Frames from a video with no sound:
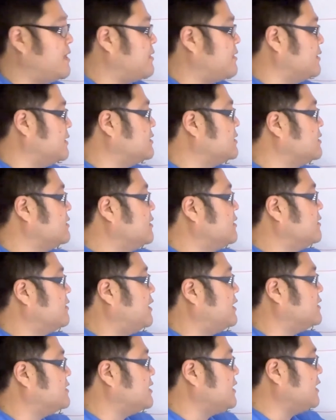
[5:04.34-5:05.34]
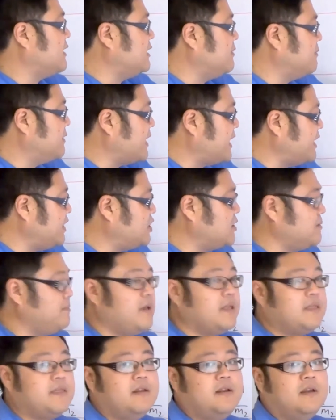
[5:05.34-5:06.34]
methods. There's the elimination
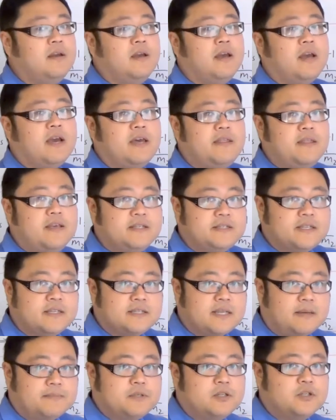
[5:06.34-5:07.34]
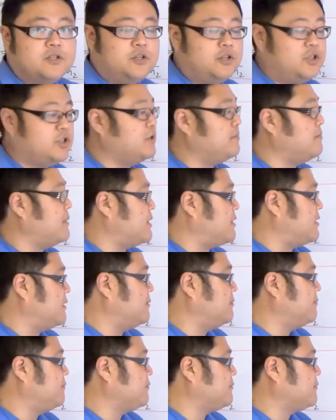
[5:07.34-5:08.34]
method and there's the substitution
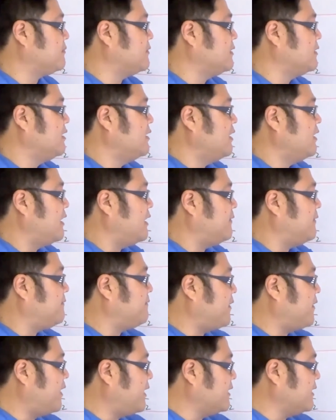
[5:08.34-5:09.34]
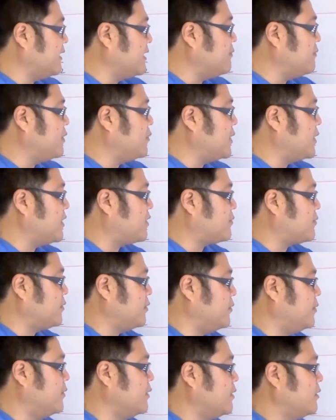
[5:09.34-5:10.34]
method. And finally, we went
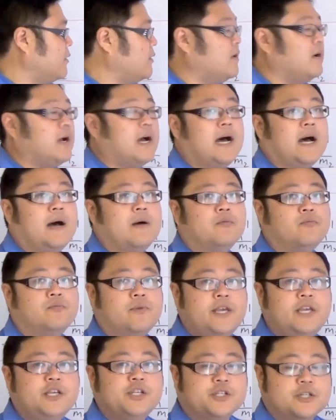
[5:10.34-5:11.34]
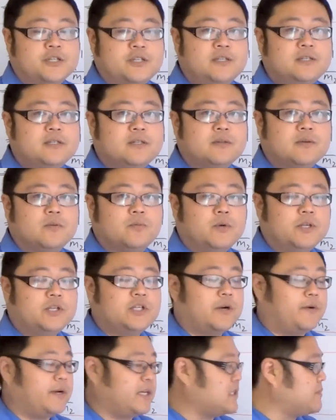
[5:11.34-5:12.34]
through regions,
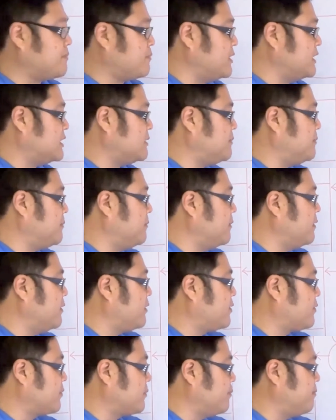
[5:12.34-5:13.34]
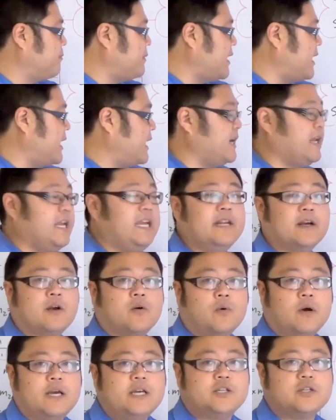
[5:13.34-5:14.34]
which are expressed by an
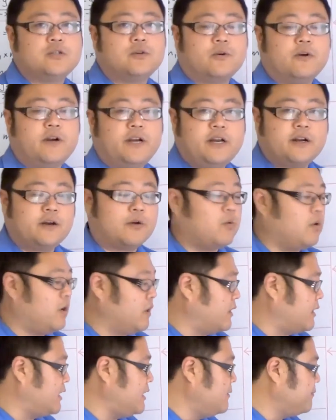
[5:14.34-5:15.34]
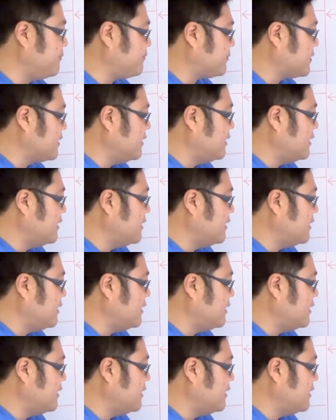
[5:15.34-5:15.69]
inequation or an inequality.